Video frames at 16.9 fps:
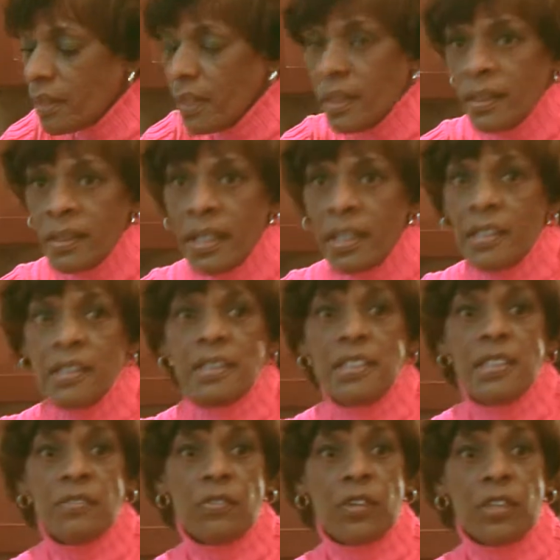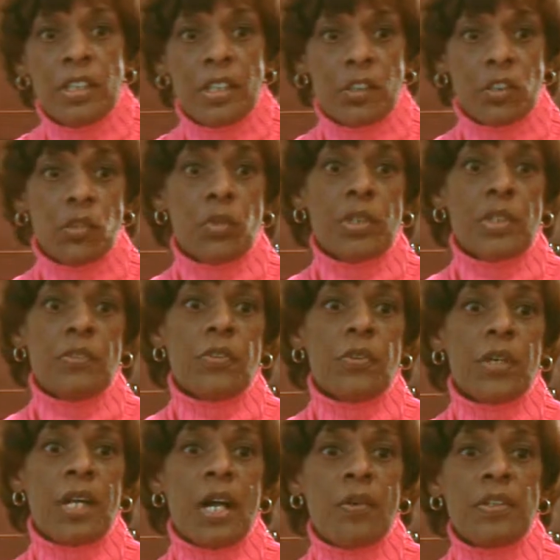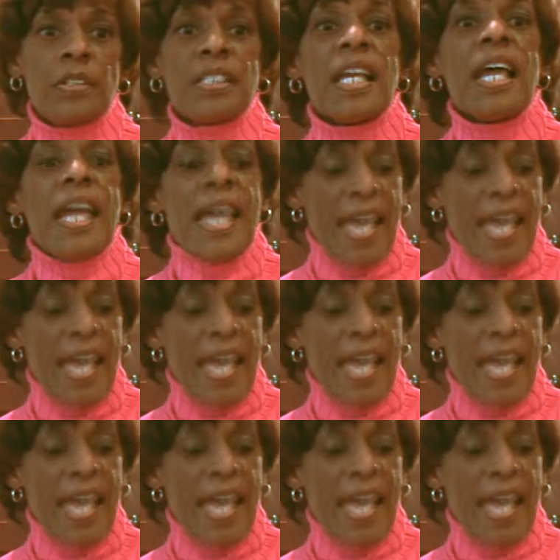and let it sit for another 24 hours.